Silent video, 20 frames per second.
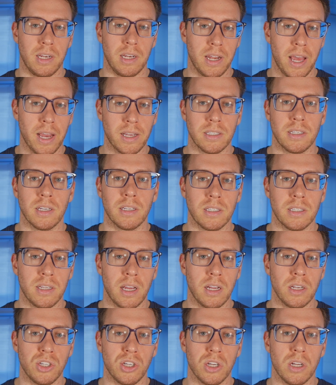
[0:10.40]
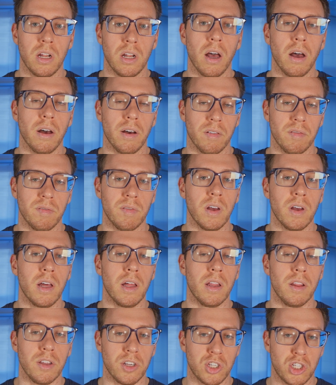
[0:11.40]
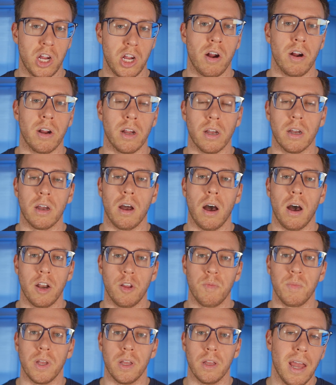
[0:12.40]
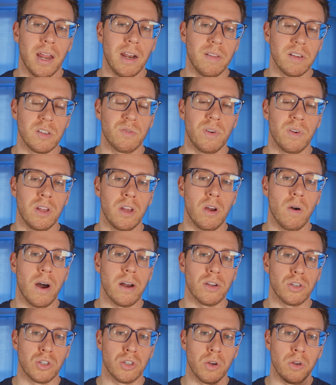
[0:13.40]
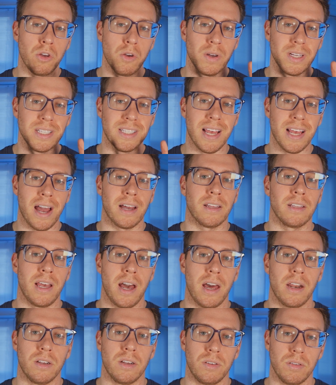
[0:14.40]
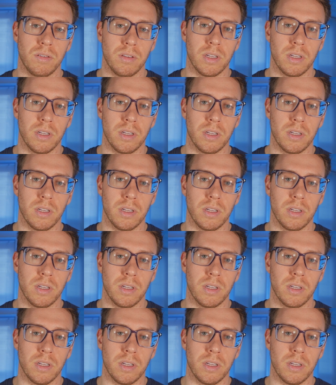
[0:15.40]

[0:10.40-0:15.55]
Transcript: next extension of the sharing economy. And in this video, I'll show you exactly how to do